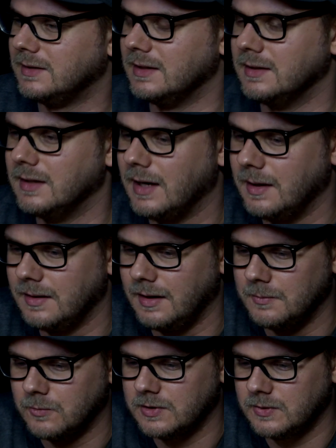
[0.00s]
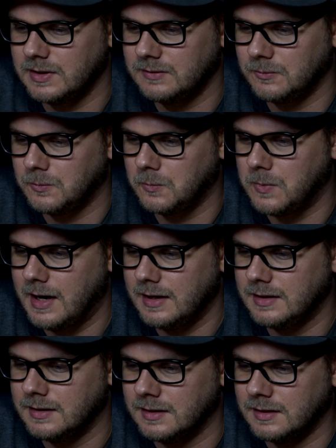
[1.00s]
then I'm wondering
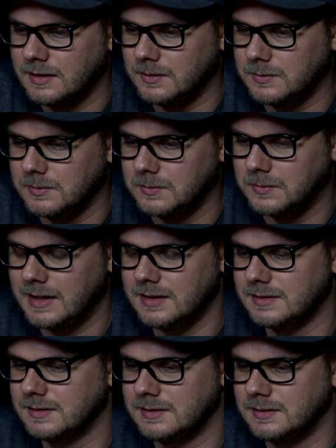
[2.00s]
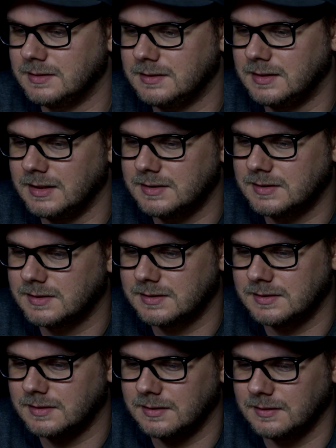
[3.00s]
why isn't
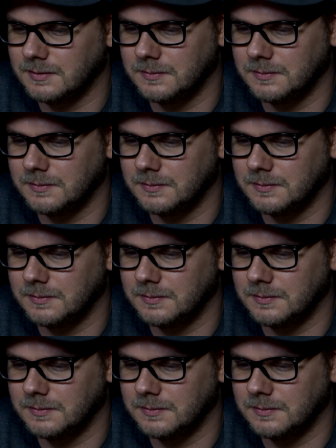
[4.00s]
this,